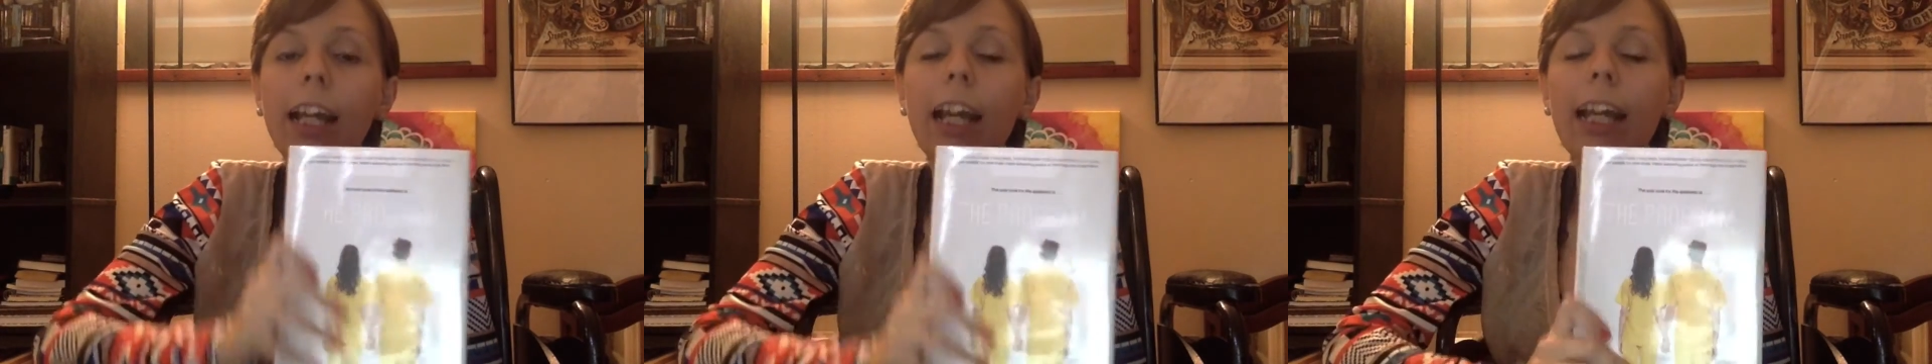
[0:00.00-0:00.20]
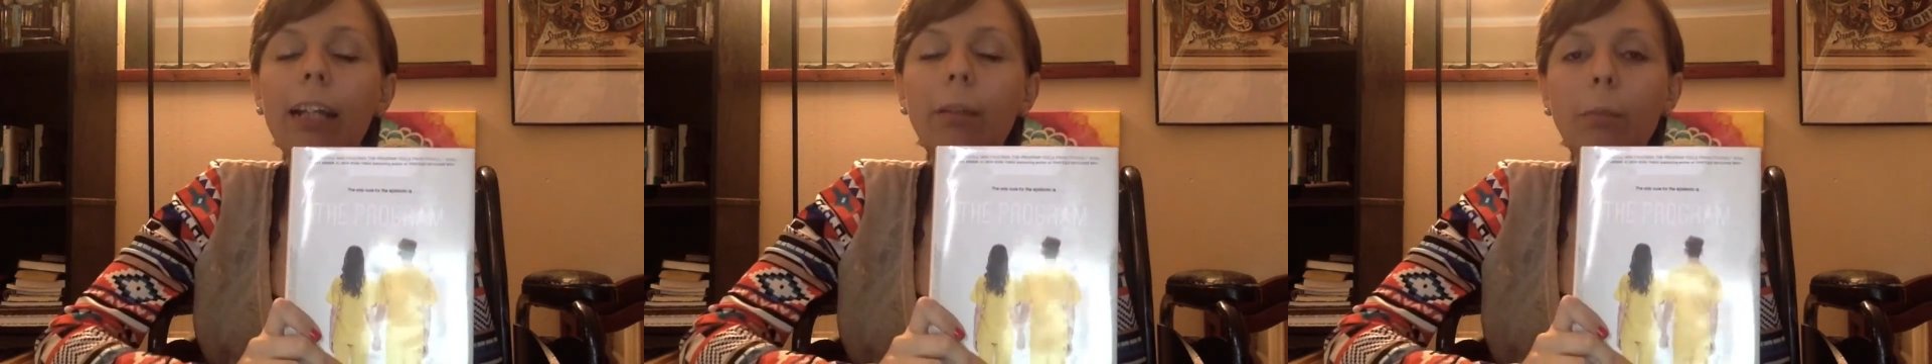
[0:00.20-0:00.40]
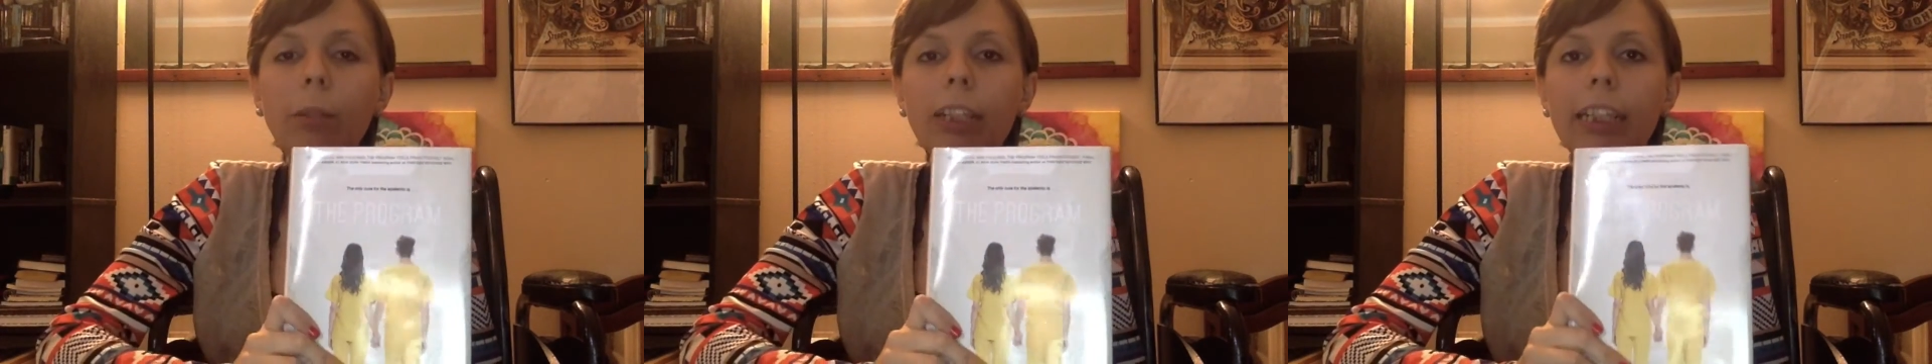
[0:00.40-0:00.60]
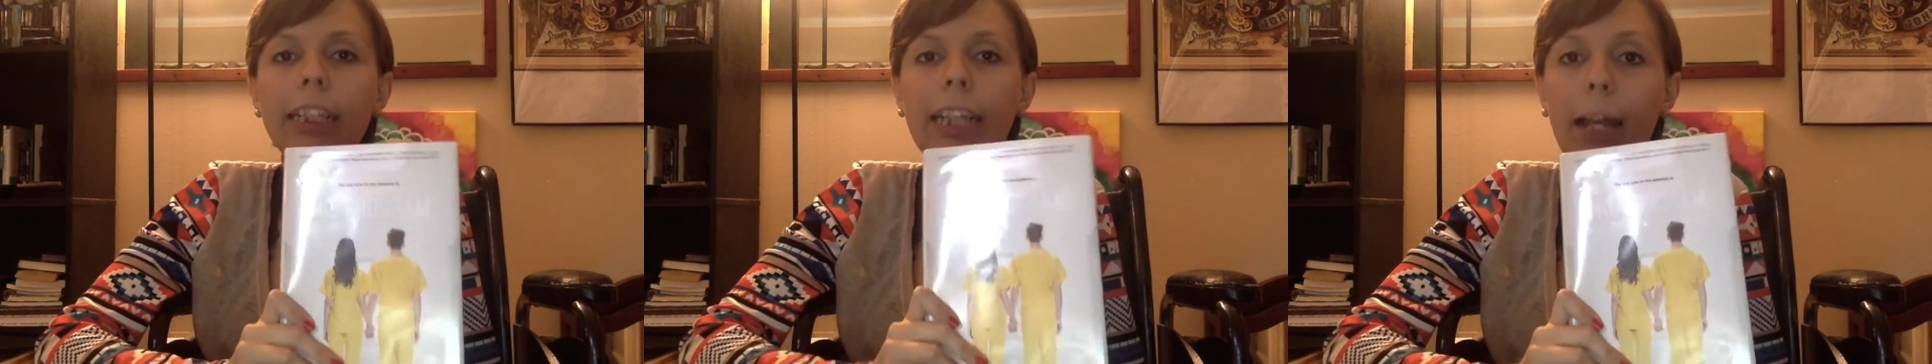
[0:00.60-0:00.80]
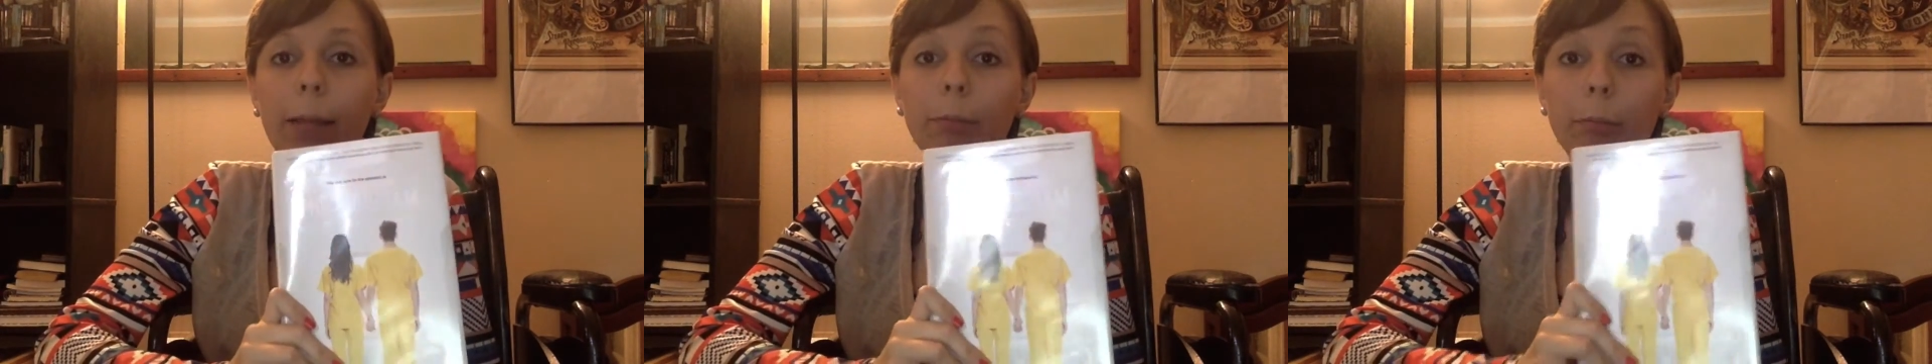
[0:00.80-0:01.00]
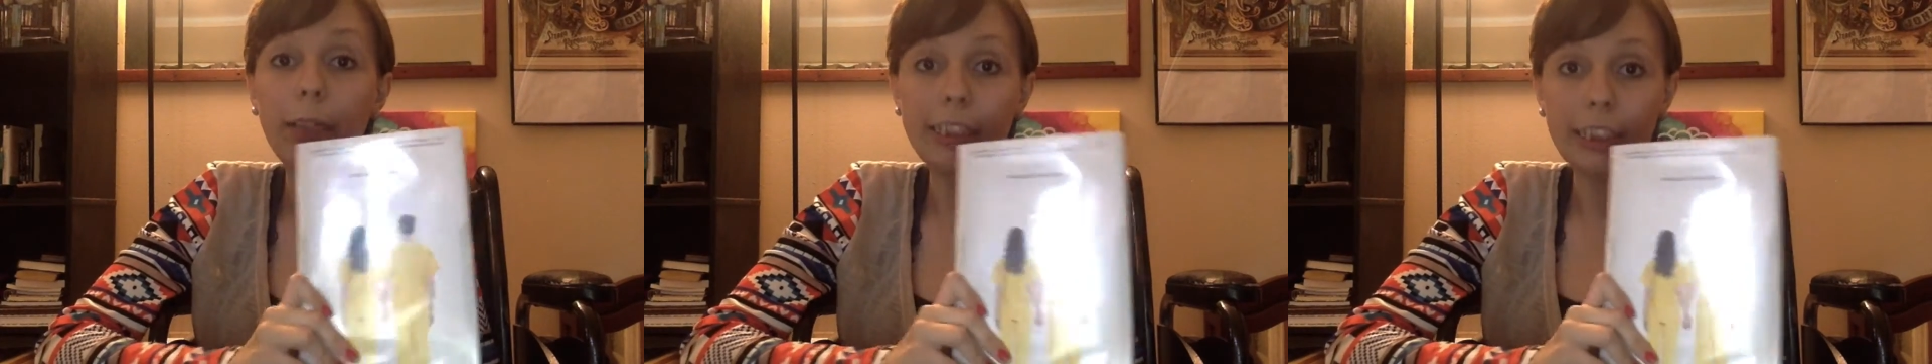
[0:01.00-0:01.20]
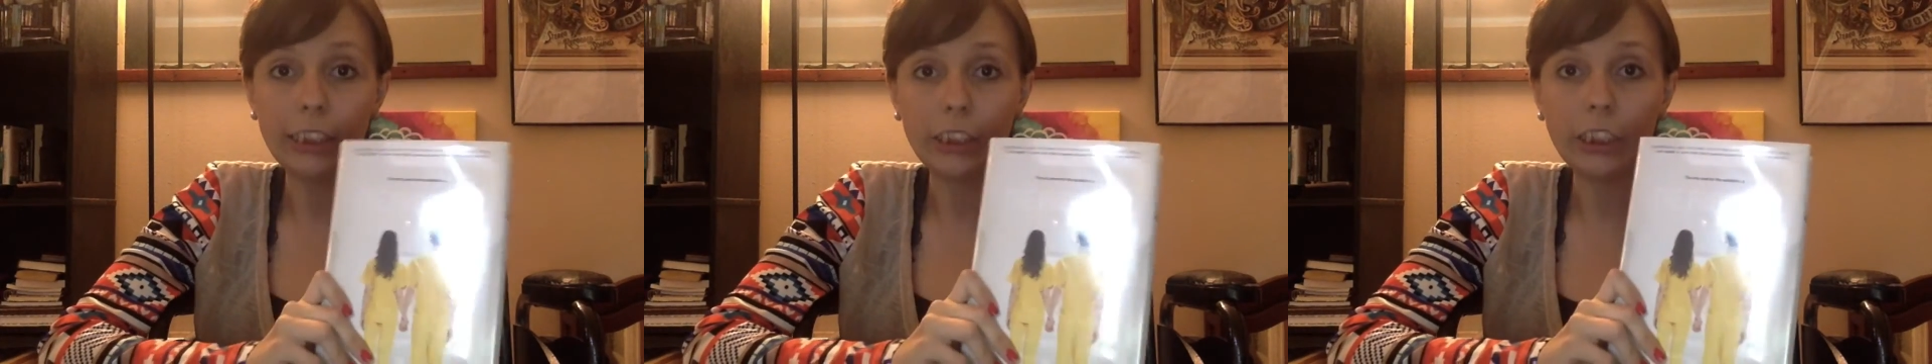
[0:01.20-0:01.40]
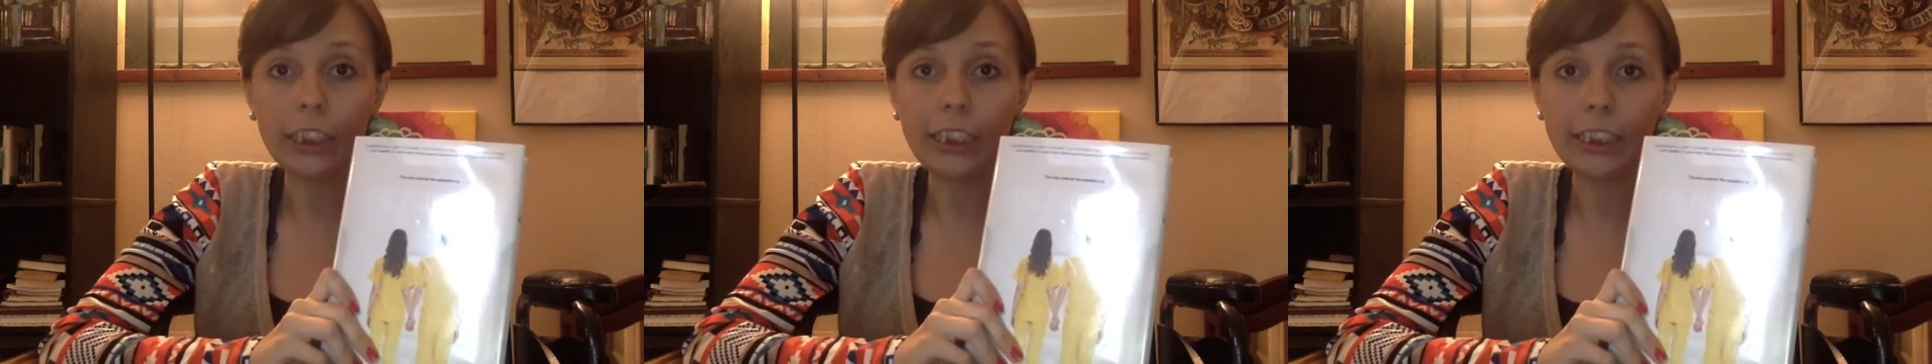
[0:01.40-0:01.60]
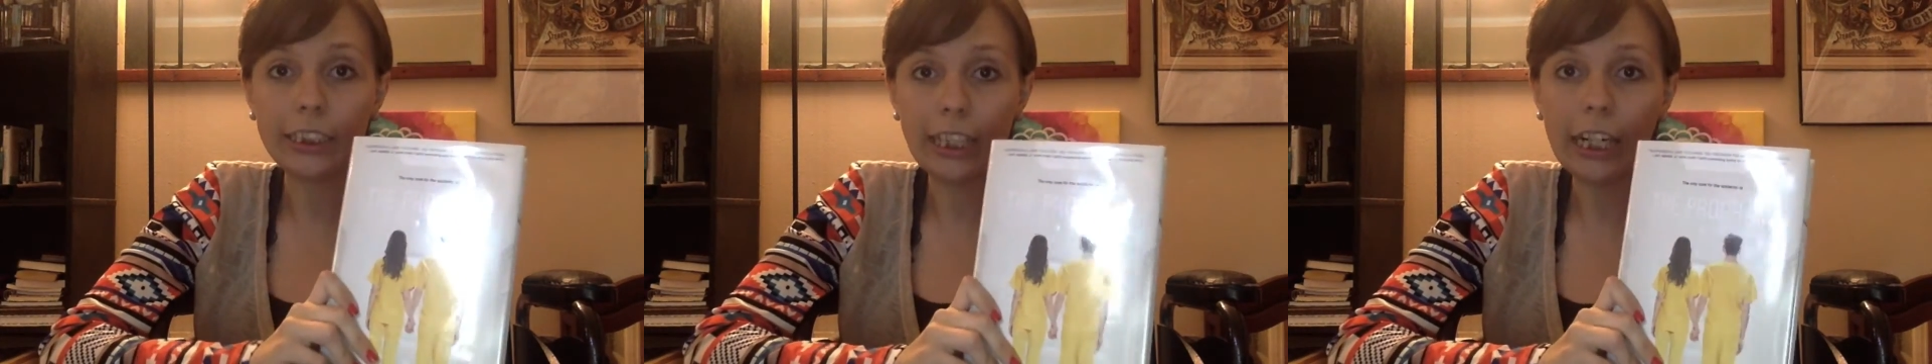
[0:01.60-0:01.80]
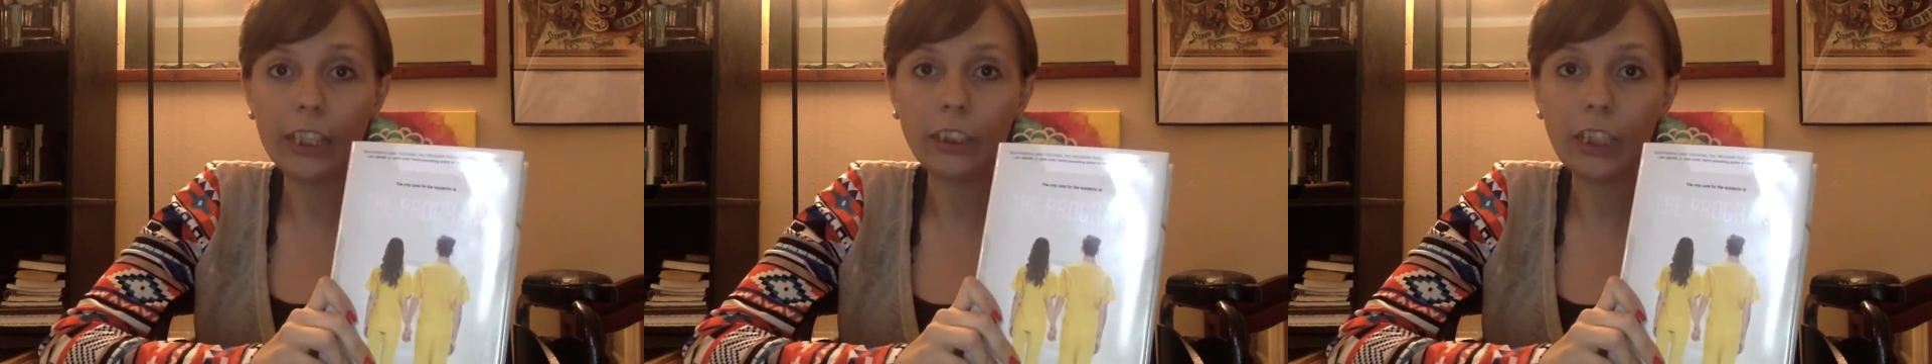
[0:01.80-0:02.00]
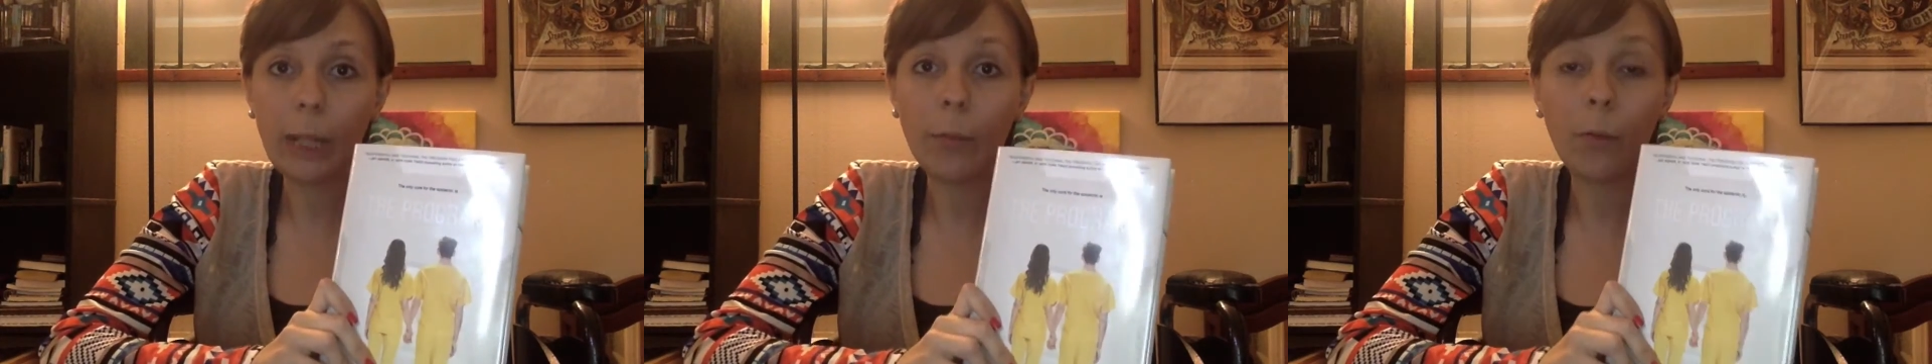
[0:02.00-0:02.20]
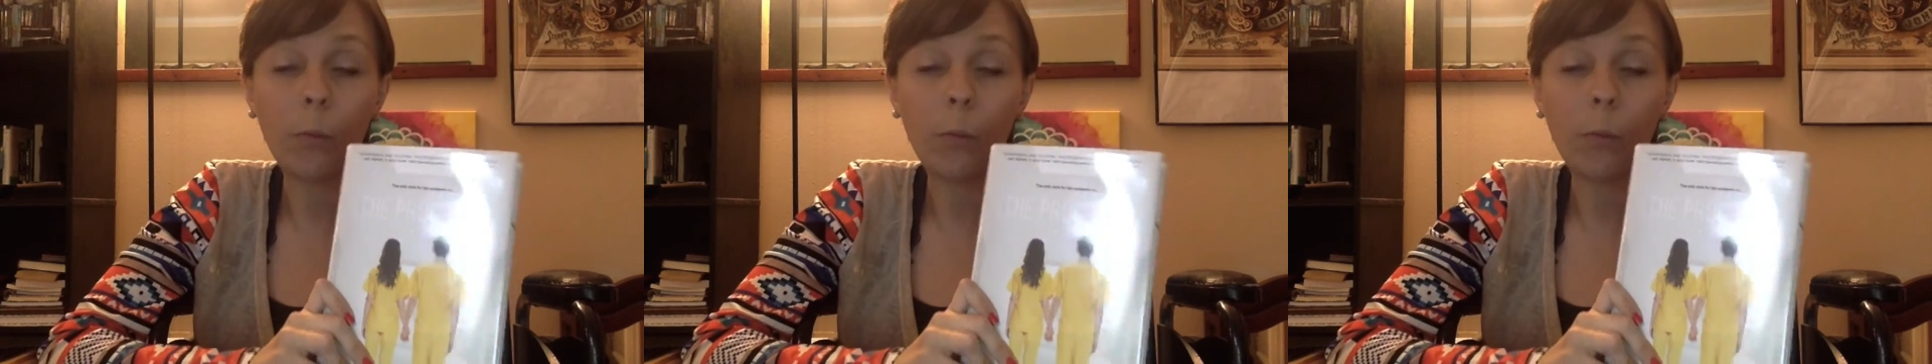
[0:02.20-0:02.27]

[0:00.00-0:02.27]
It really kept my attention the entire time.